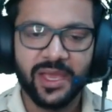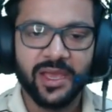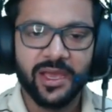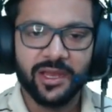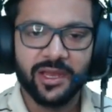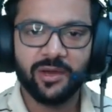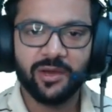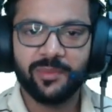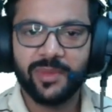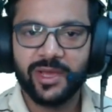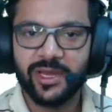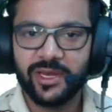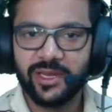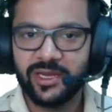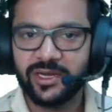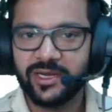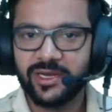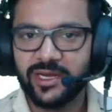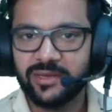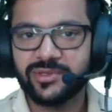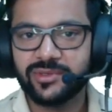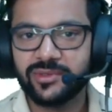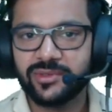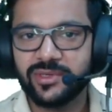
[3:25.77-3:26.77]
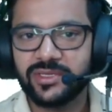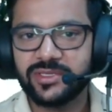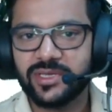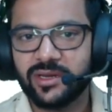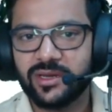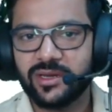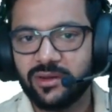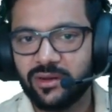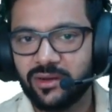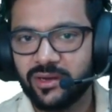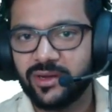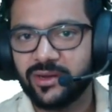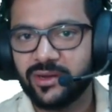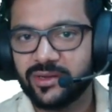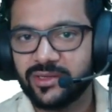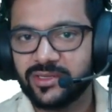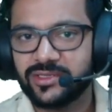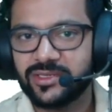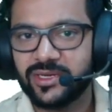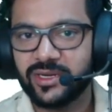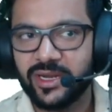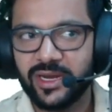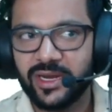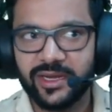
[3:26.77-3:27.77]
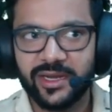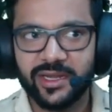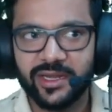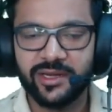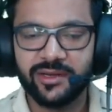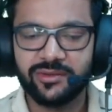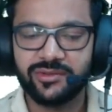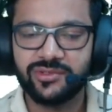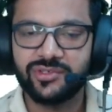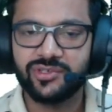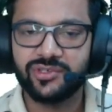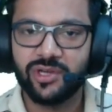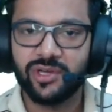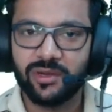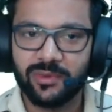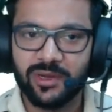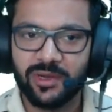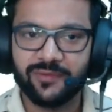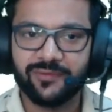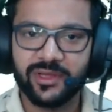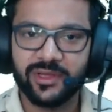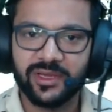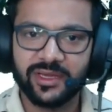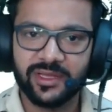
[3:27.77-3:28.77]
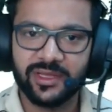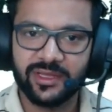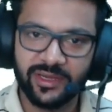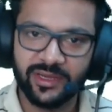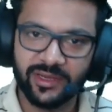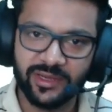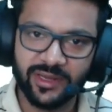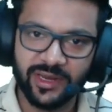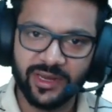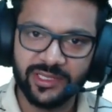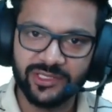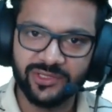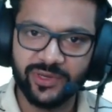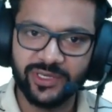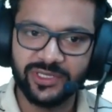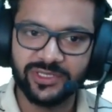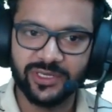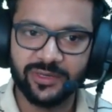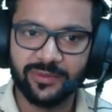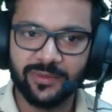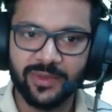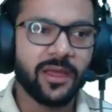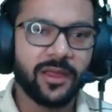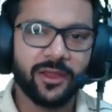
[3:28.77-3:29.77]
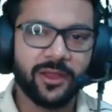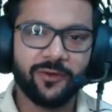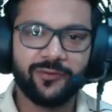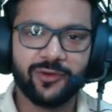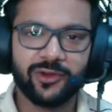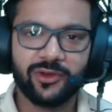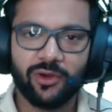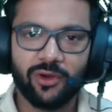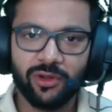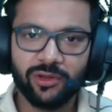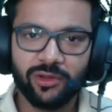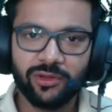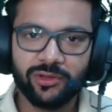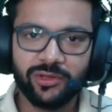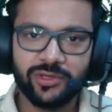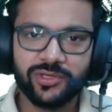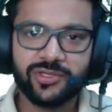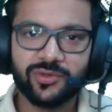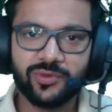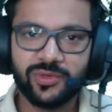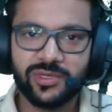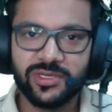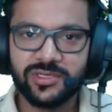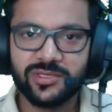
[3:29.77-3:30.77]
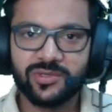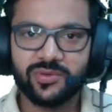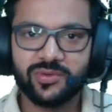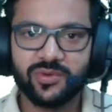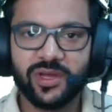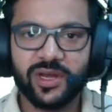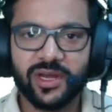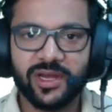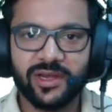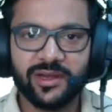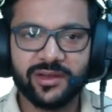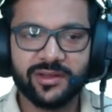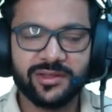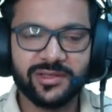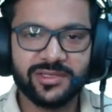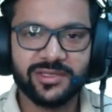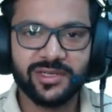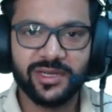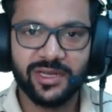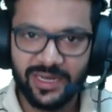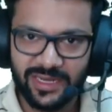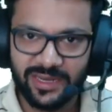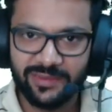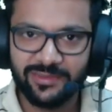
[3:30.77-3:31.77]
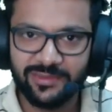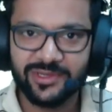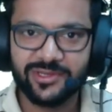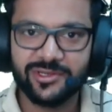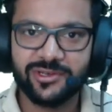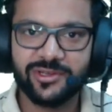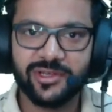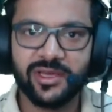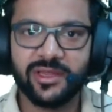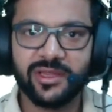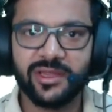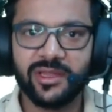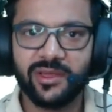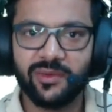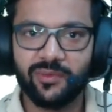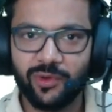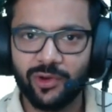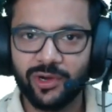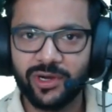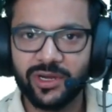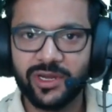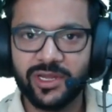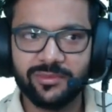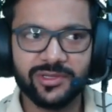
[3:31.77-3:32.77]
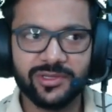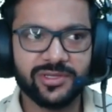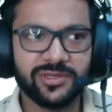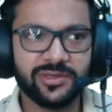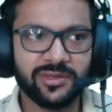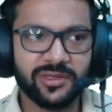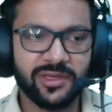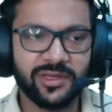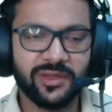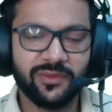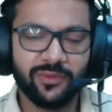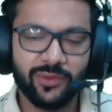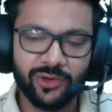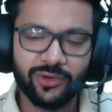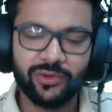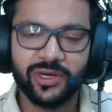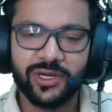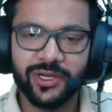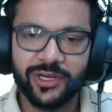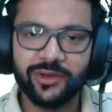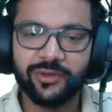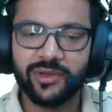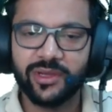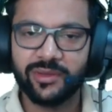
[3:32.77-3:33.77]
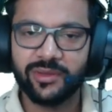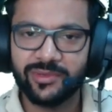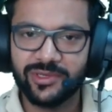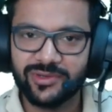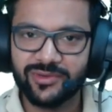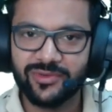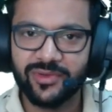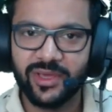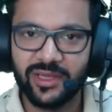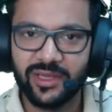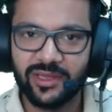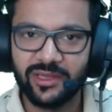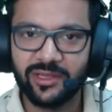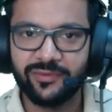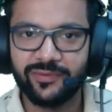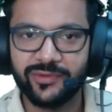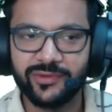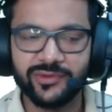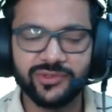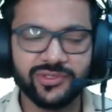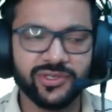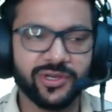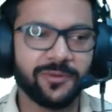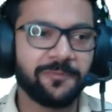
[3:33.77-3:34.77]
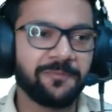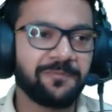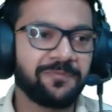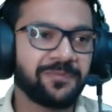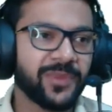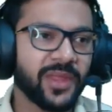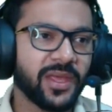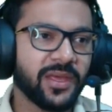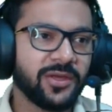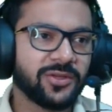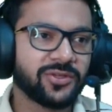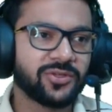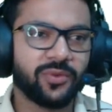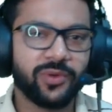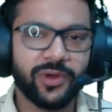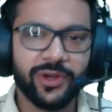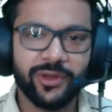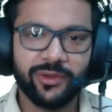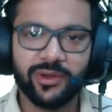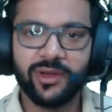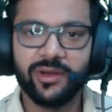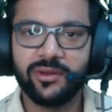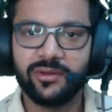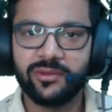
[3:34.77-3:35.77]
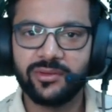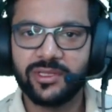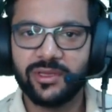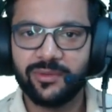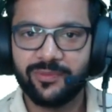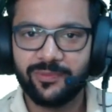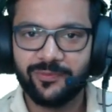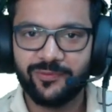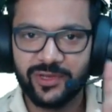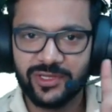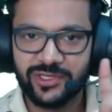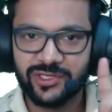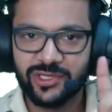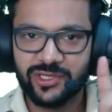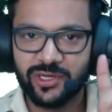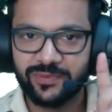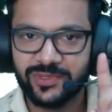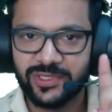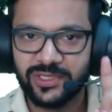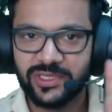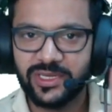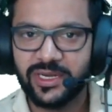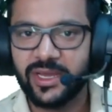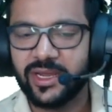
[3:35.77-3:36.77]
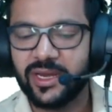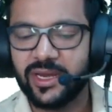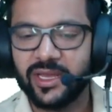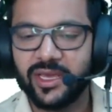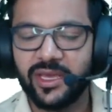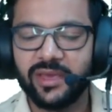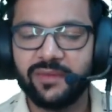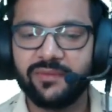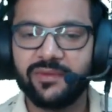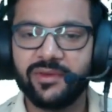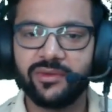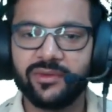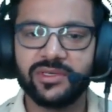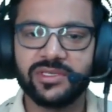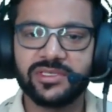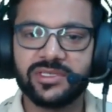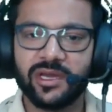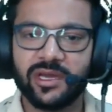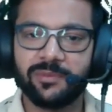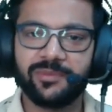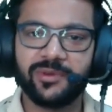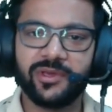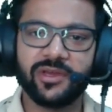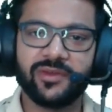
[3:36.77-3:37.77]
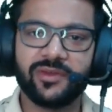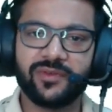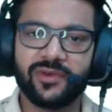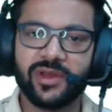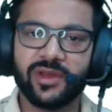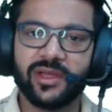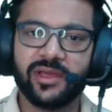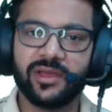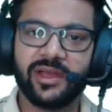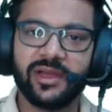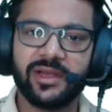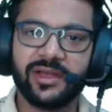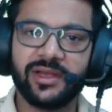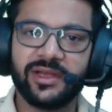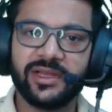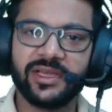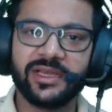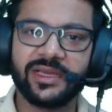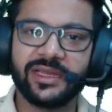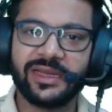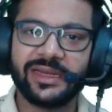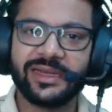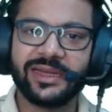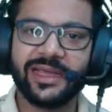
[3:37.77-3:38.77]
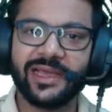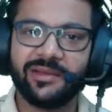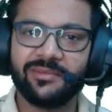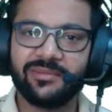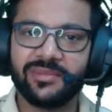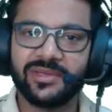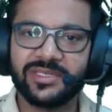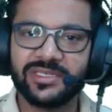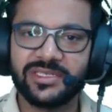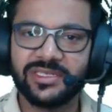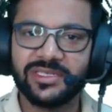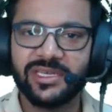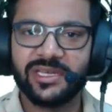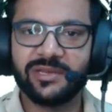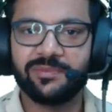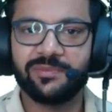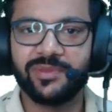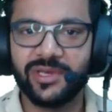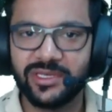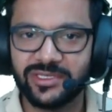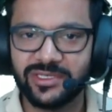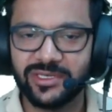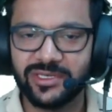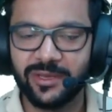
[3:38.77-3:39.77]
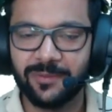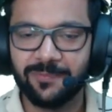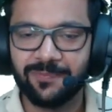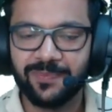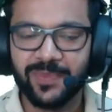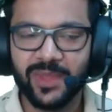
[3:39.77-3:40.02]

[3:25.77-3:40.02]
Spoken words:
Now, many a time students are not interested getting into job after their graduation. Now, for all those students who are interested in chemistry and they want to continue chemistry in their future, so what you can do, the first option that I can give you is appear for integrated MSc and PhD.